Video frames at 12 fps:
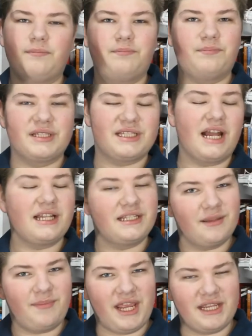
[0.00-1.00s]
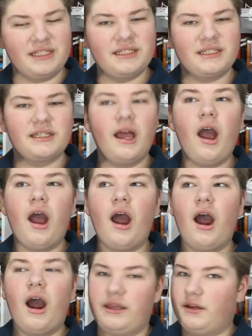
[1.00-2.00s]
besides the pace,
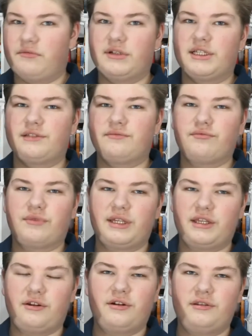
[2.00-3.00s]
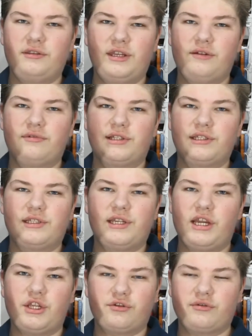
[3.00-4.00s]
it was really good. It was
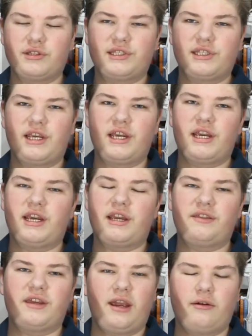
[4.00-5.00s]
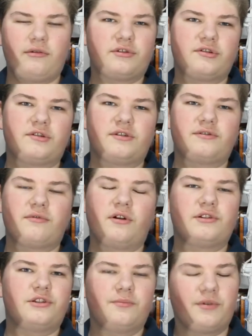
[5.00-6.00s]
interesting. The characters were all
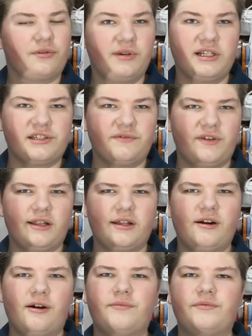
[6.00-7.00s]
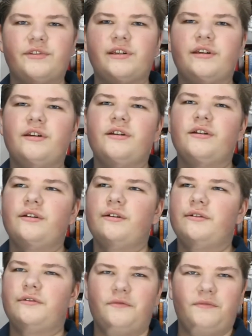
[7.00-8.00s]
super well developed.
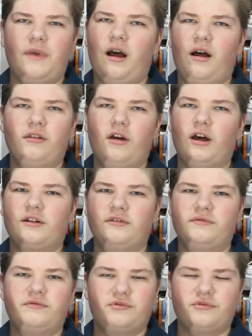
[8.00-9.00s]
A lot of